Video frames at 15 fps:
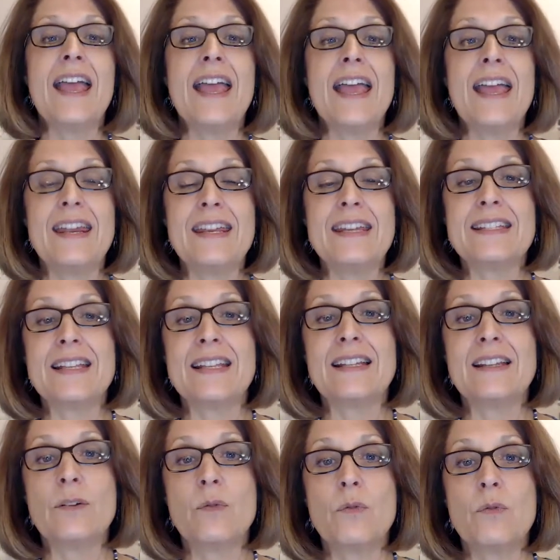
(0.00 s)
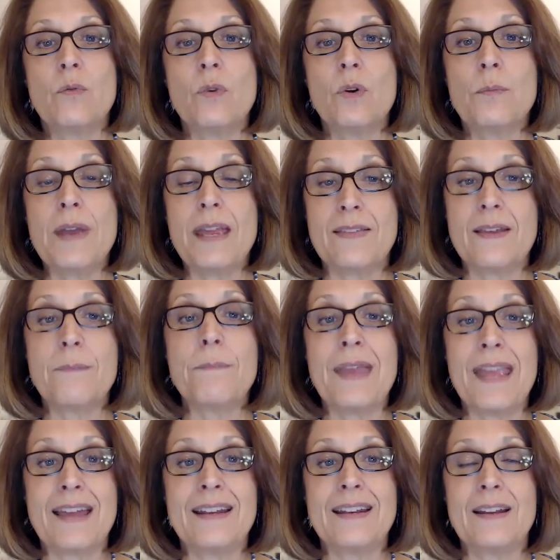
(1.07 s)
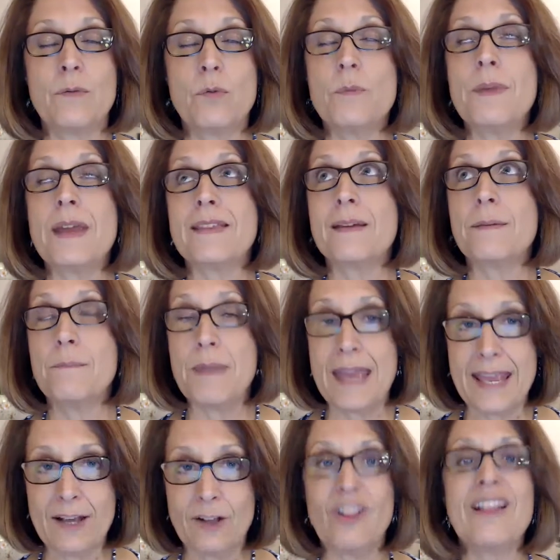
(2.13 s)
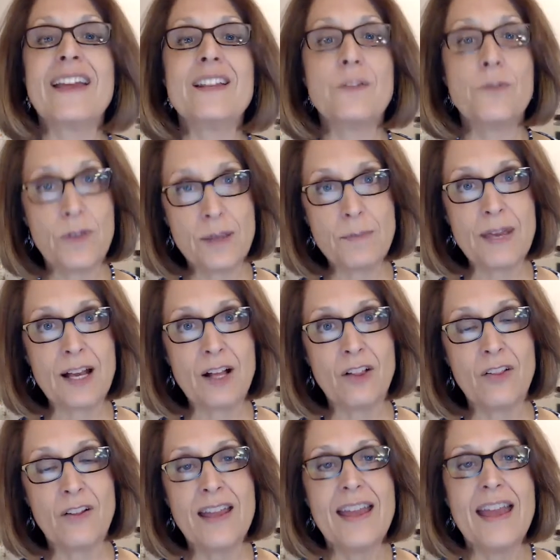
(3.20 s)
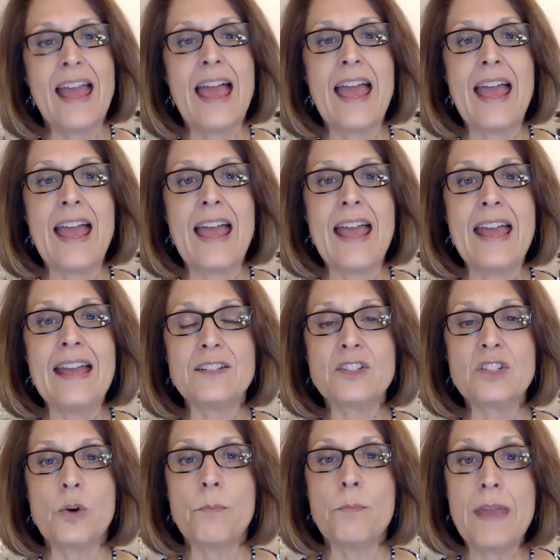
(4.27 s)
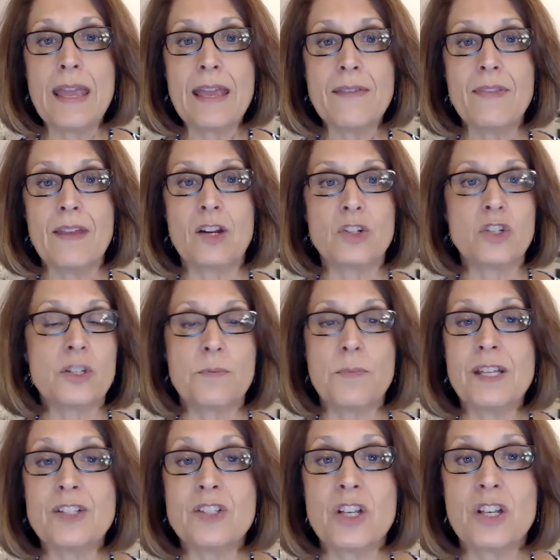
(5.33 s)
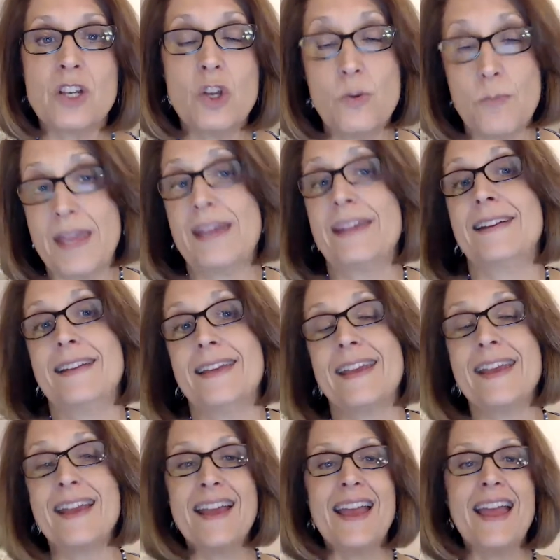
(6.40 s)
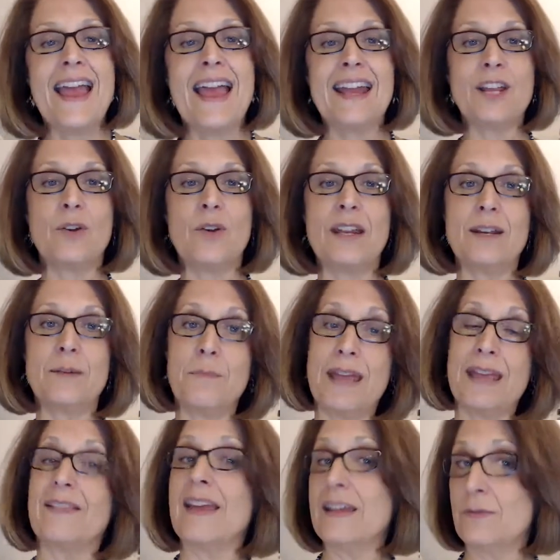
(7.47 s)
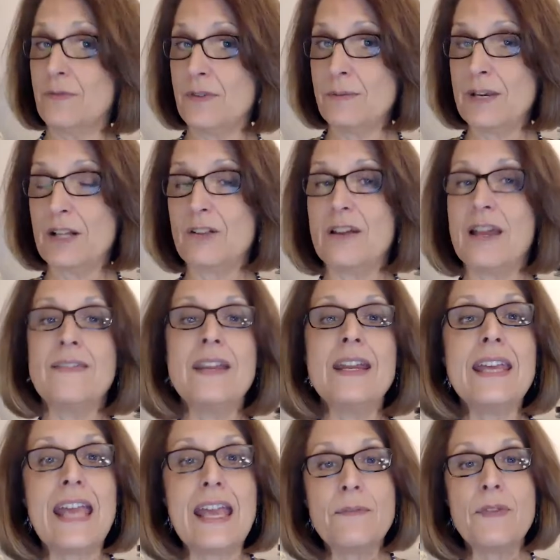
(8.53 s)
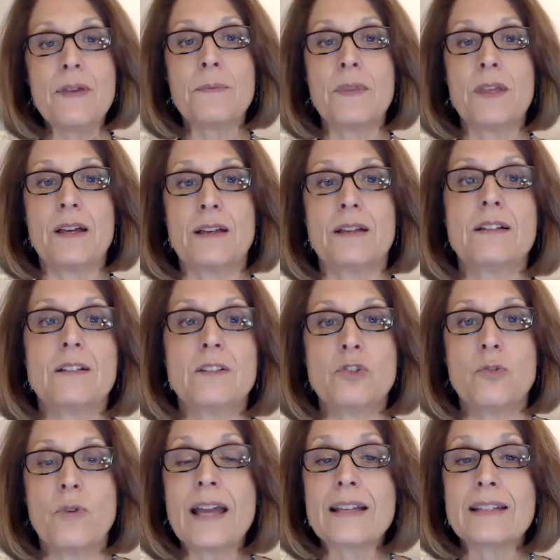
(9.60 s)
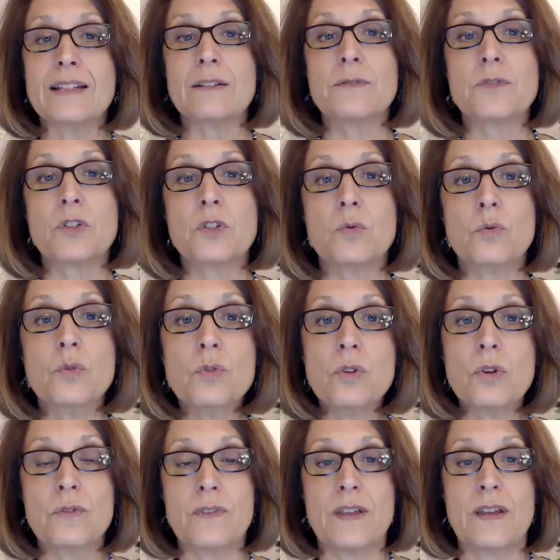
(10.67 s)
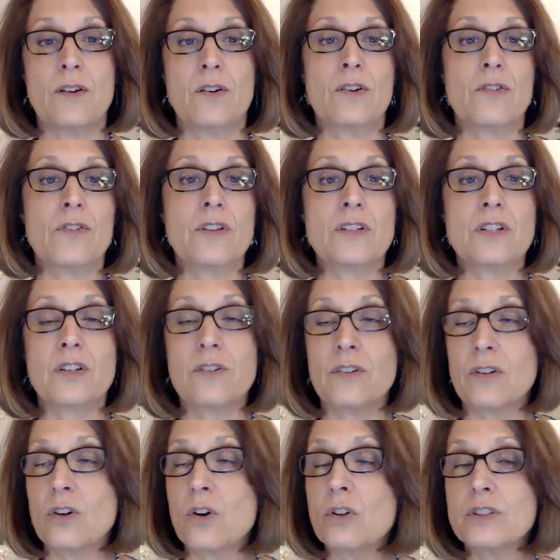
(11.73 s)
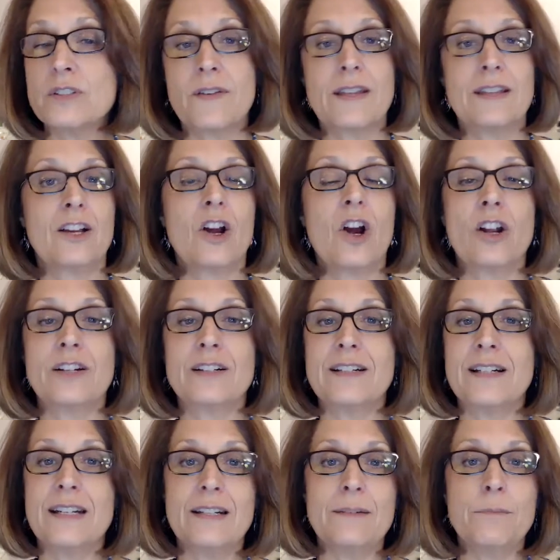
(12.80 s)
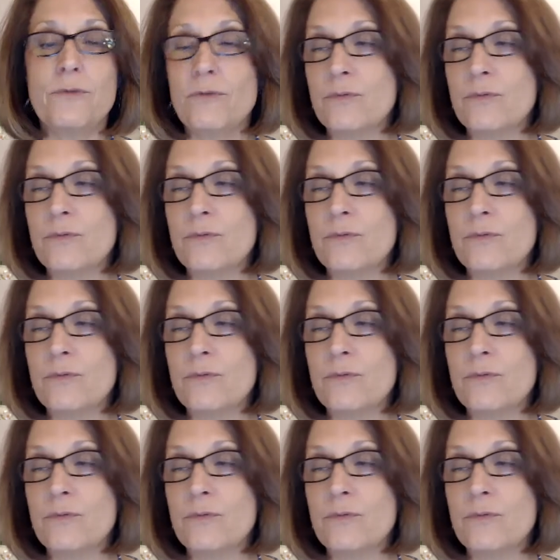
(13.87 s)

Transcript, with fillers: And he said, We'll make them man, we'll make them male and female. And so man there just means humanity. And he created male and female. And then he gave them the directive to rule over the earth and to cultivate the garden and